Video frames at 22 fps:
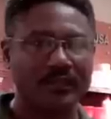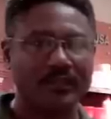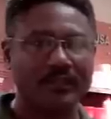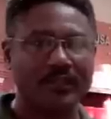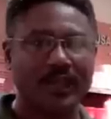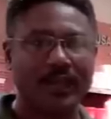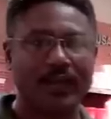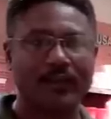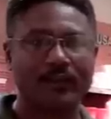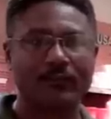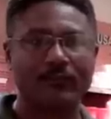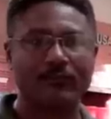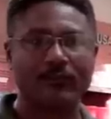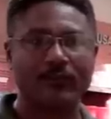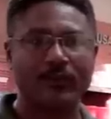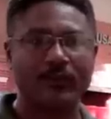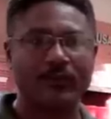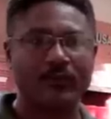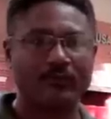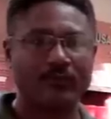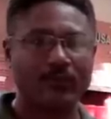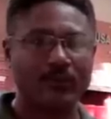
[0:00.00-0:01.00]
The Aloe
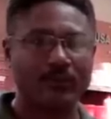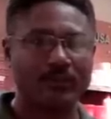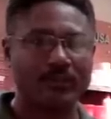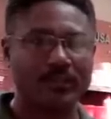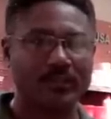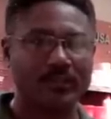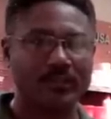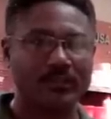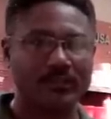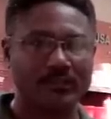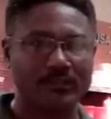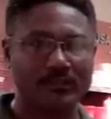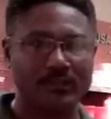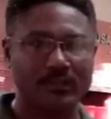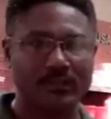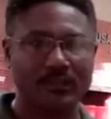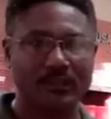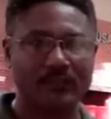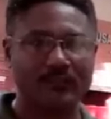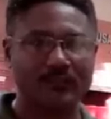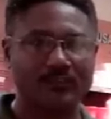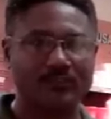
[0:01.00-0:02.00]
Vera formula
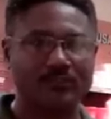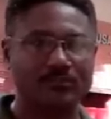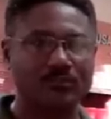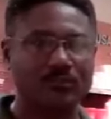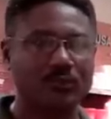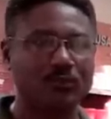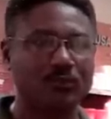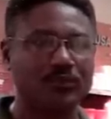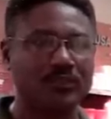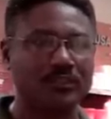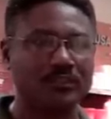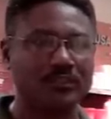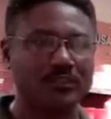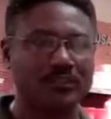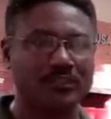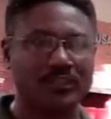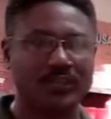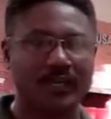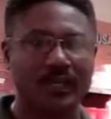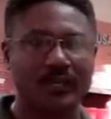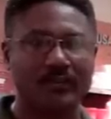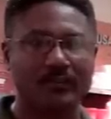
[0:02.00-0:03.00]
delivers smoothness and
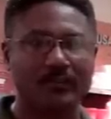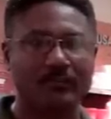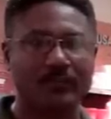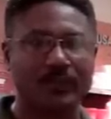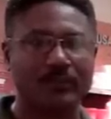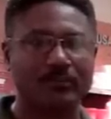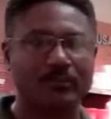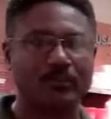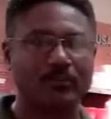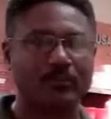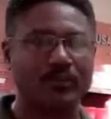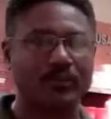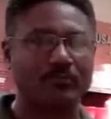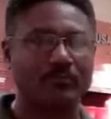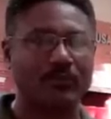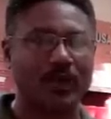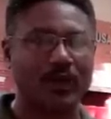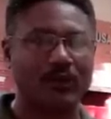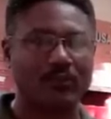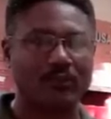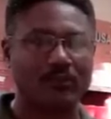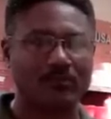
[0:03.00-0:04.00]
shine to people with
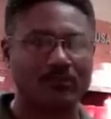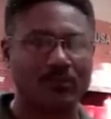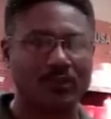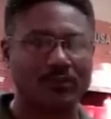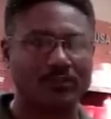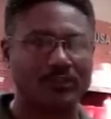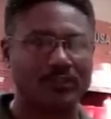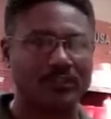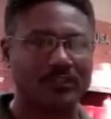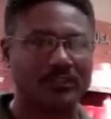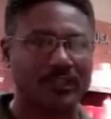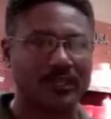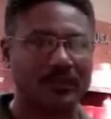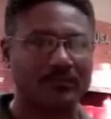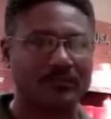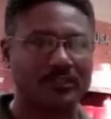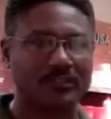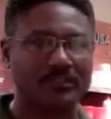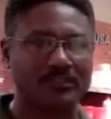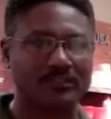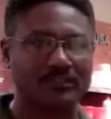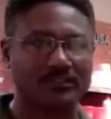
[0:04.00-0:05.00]
moderate moisture and
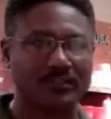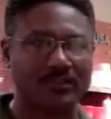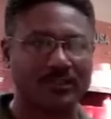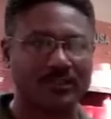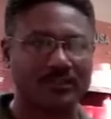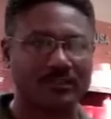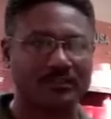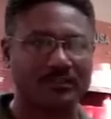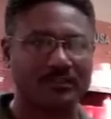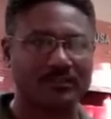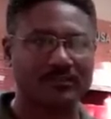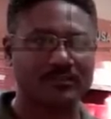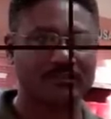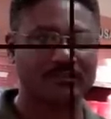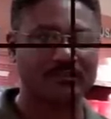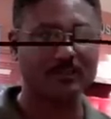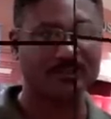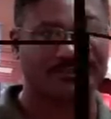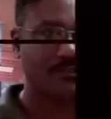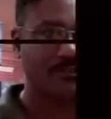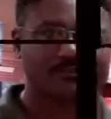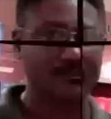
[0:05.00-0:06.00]
damage concerns.
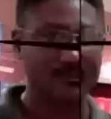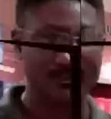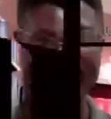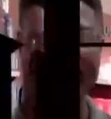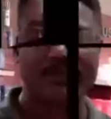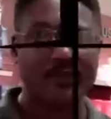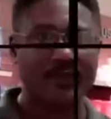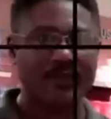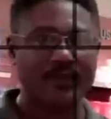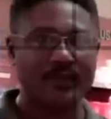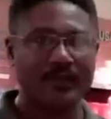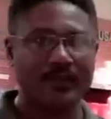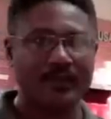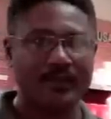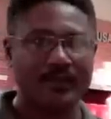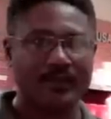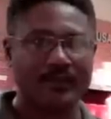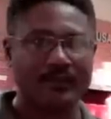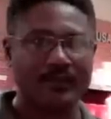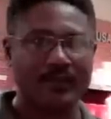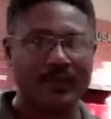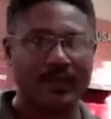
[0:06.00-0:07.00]

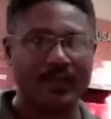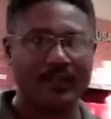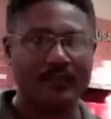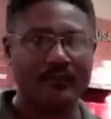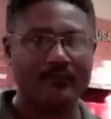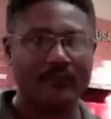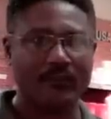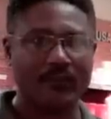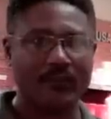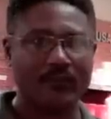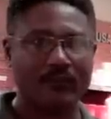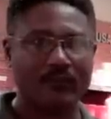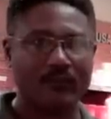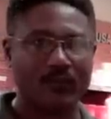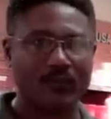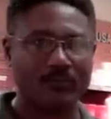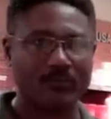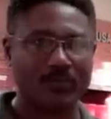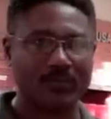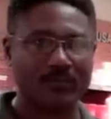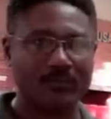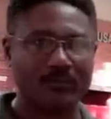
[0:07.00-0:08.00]
The Olive Oil
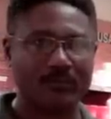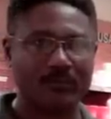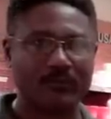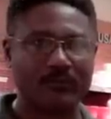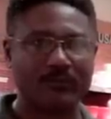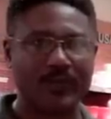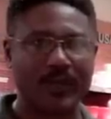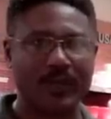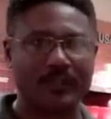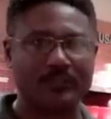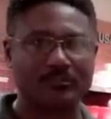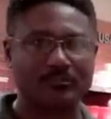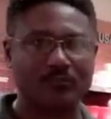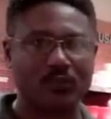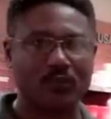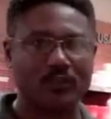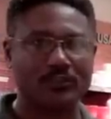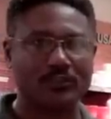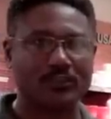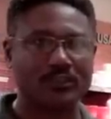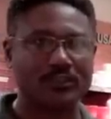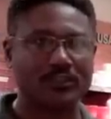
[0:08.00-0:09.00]
formula provides
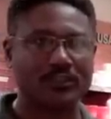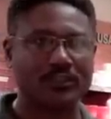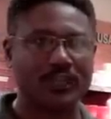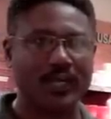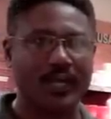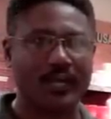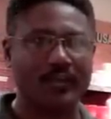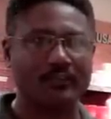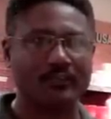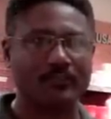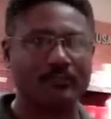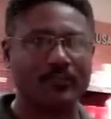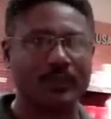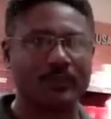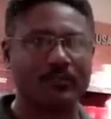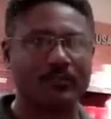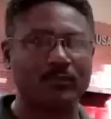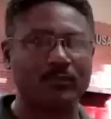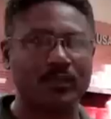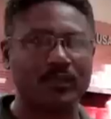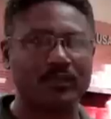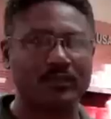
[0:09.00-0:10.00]
moisture and shine to
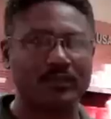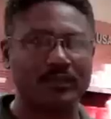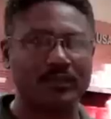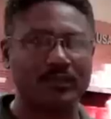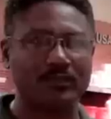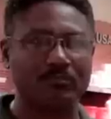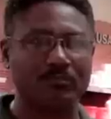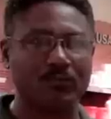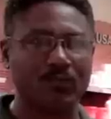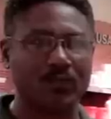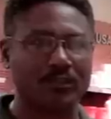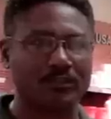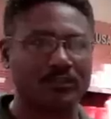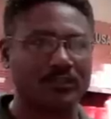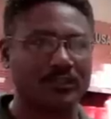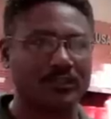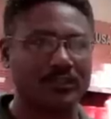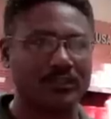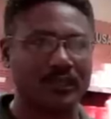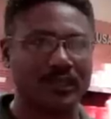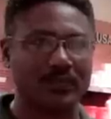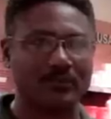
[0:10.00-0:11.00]
people with deep moisture
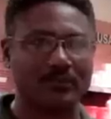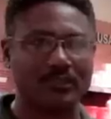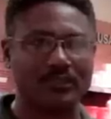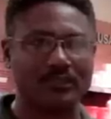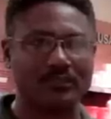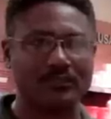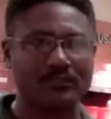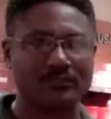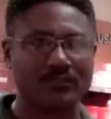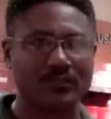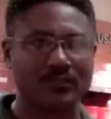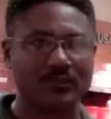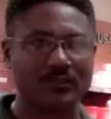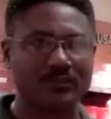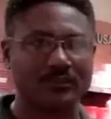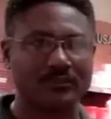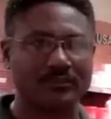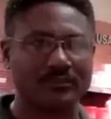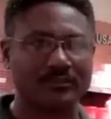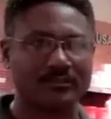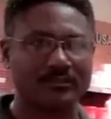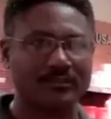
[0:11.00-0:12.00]
and damage
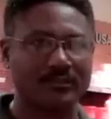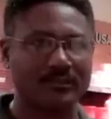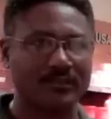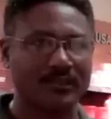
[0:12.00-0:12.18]
concerns.